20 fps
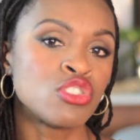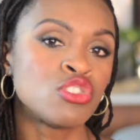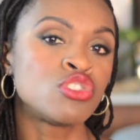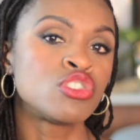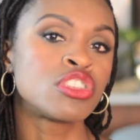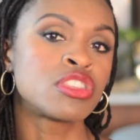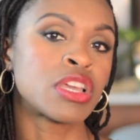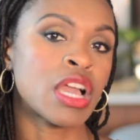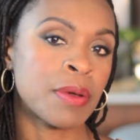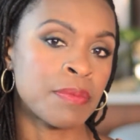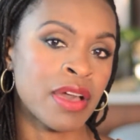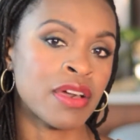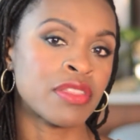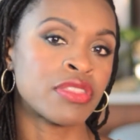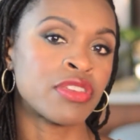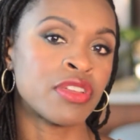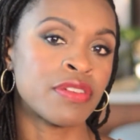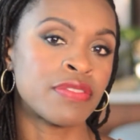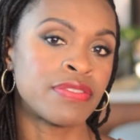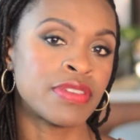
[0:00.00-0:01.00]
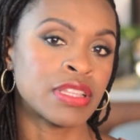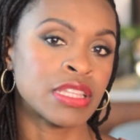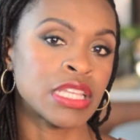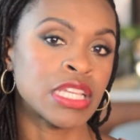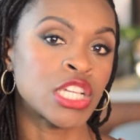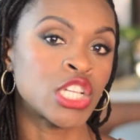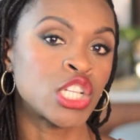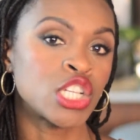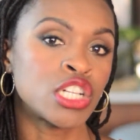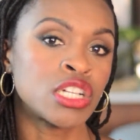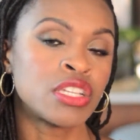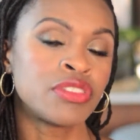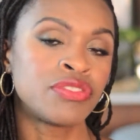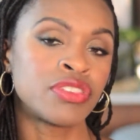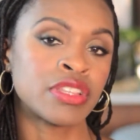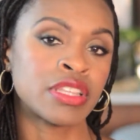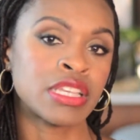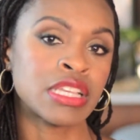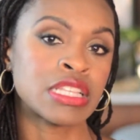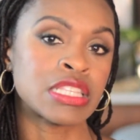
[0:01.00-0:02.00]
you should come out there feeling good,
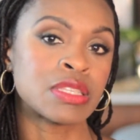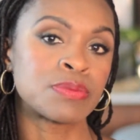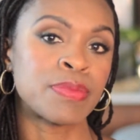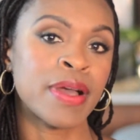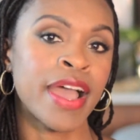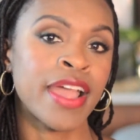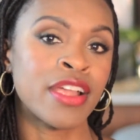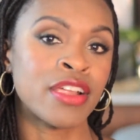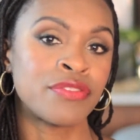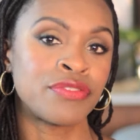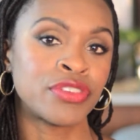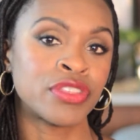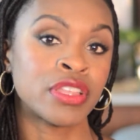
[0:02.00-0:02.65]
feeling inspired,